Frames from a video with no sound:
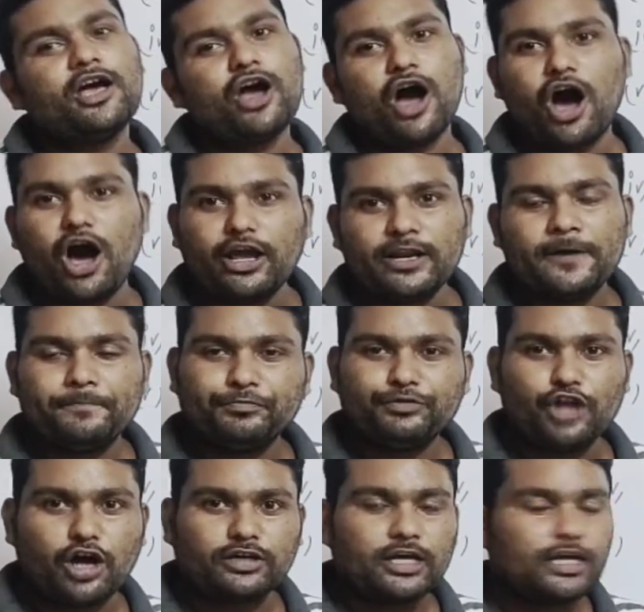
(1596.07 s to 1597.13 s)
or
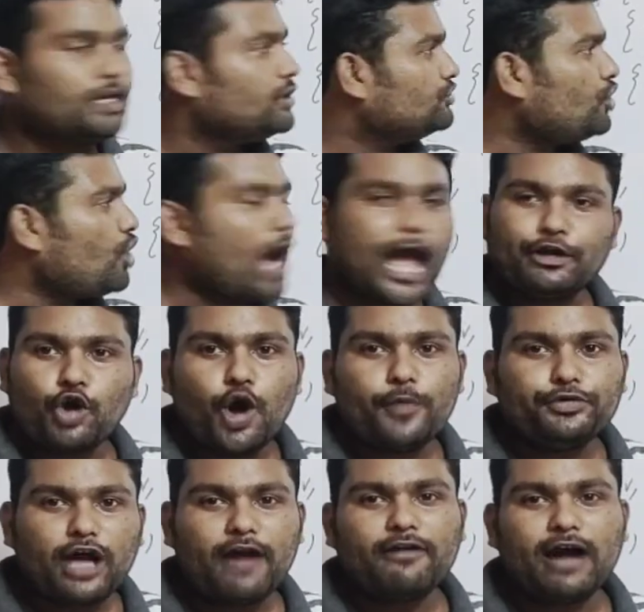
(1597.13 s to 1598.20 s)
not. So I hope you
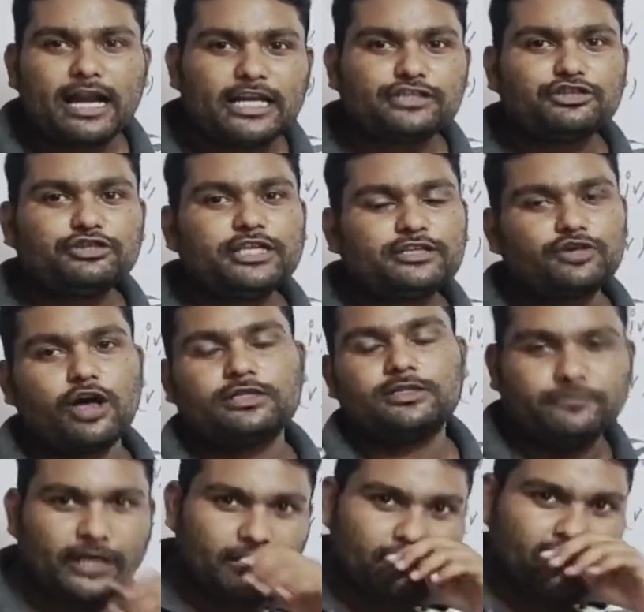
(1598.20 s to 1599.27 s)
have understood this concept
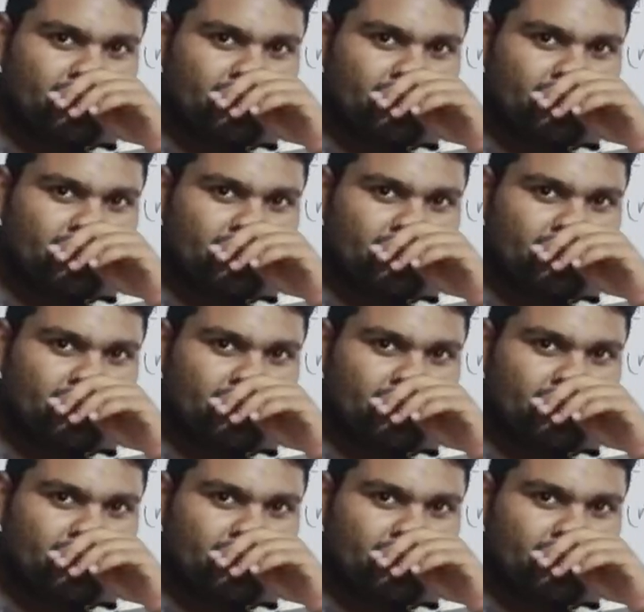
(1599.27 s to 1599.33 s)
very well.